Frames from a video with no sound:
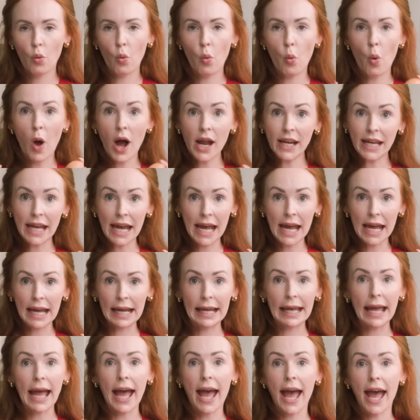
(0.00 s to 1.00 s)
1
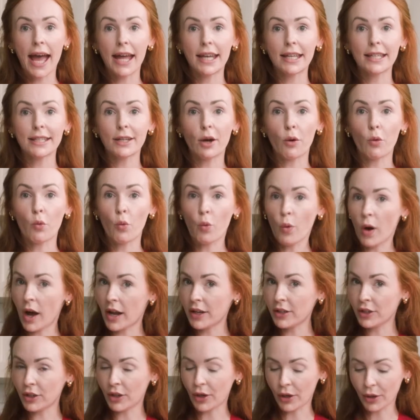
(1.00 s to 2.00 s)
egg and
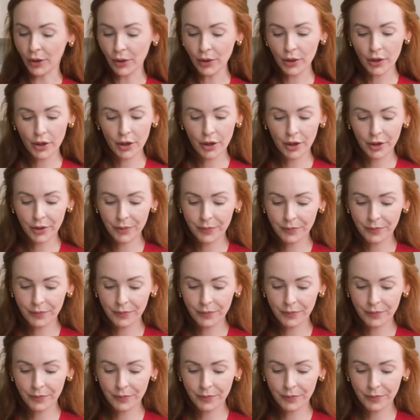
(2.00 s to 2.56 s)
1 yolk